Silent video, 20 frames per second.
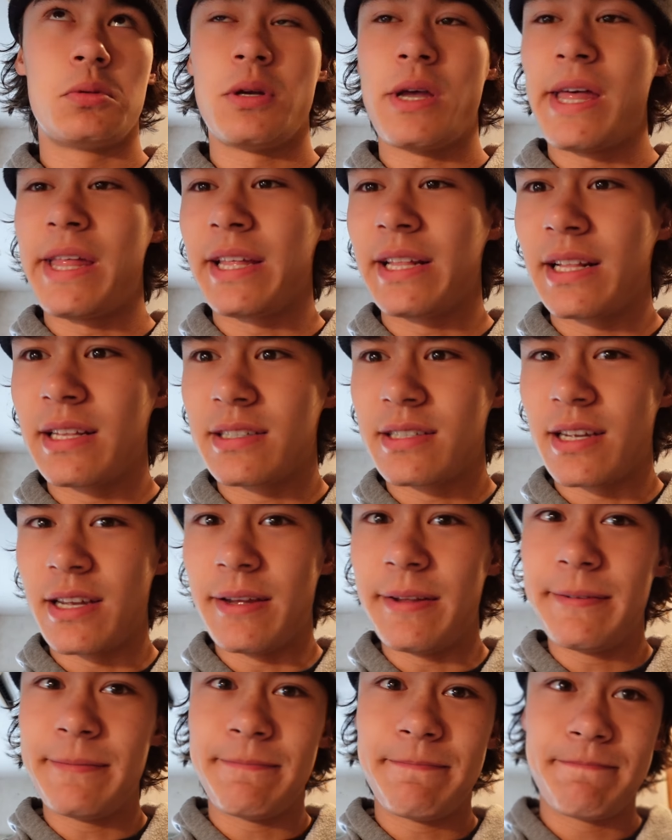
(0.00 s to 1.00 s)
I think that's
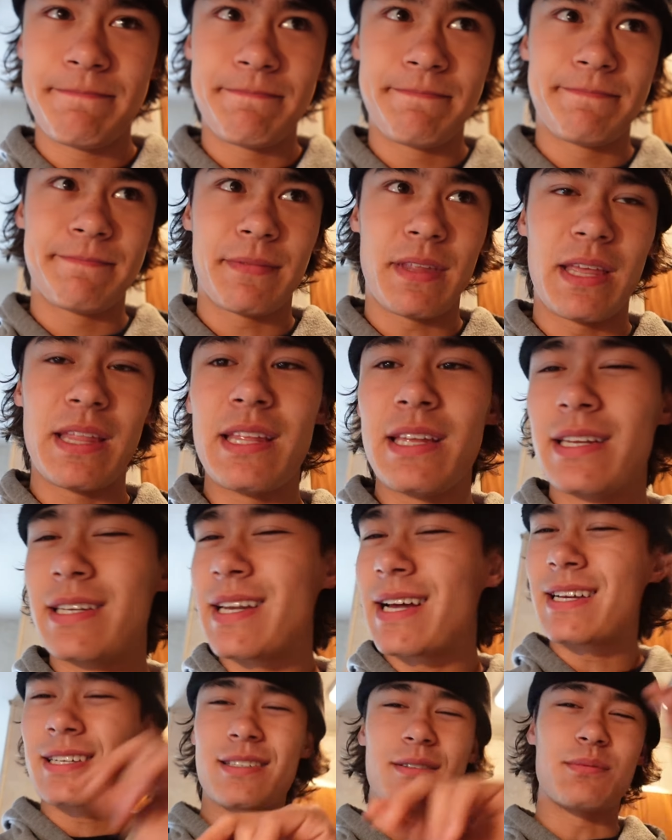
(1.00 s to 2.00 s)
it. And then you
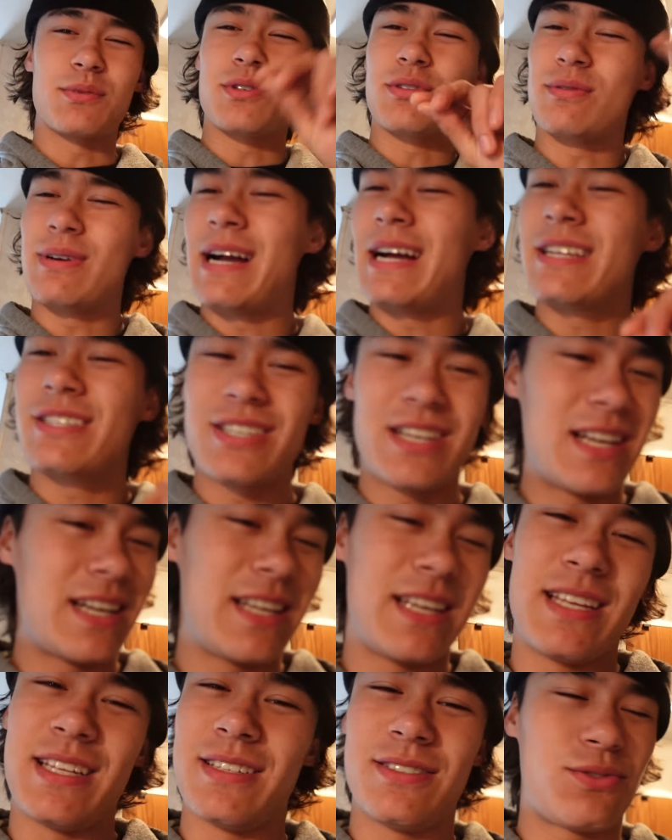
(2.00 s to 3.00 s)
toss some sriracha on
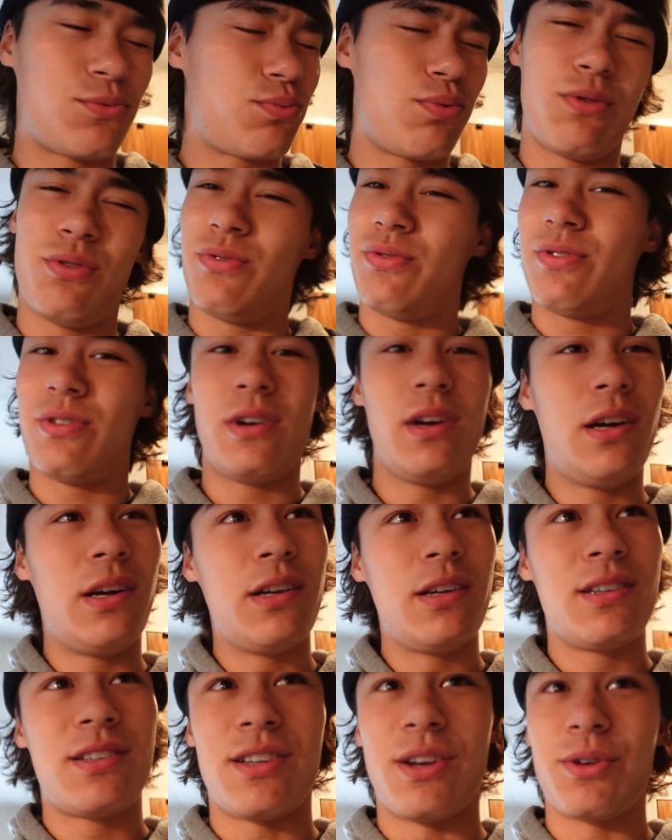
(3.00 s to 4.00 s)
it, and poof,
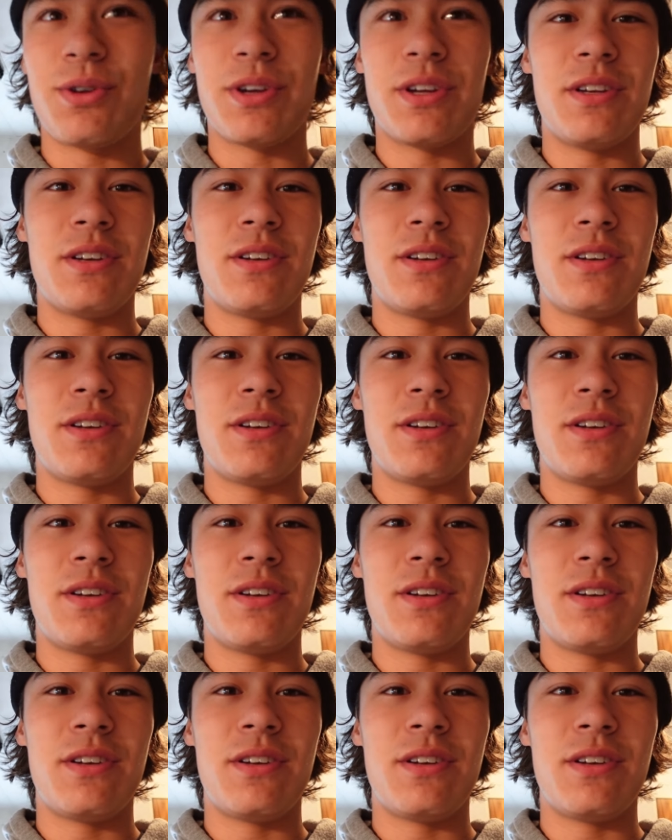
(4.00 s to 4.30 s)
so good.